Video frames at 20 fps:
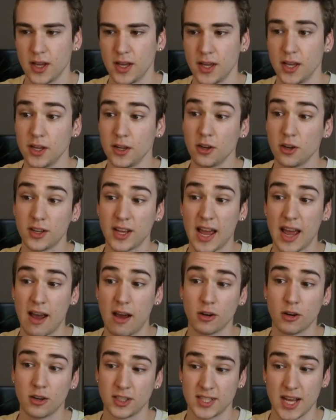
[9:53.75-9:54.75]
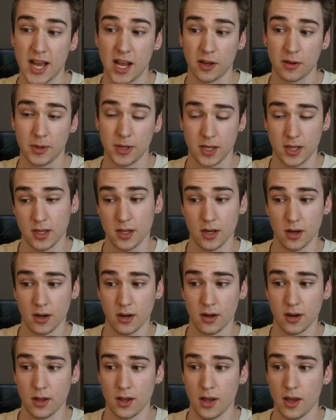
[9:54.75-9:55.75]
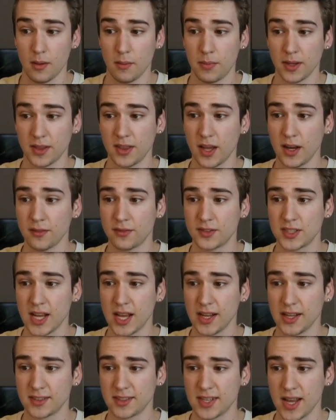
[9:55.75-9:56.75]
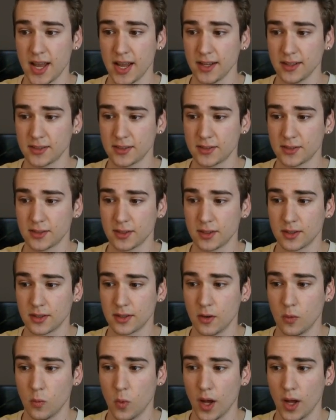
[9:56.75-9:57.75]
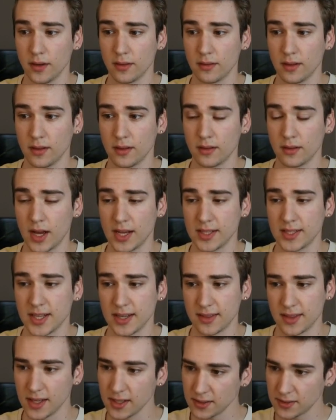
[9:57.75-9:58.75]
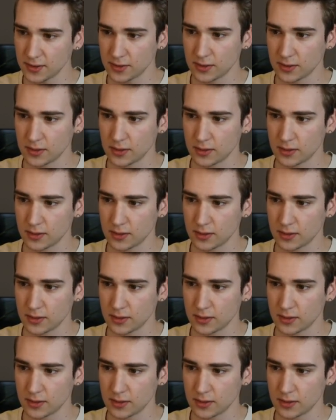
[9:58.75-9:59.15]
He could counterattack me here, But then if takes, what? I take this?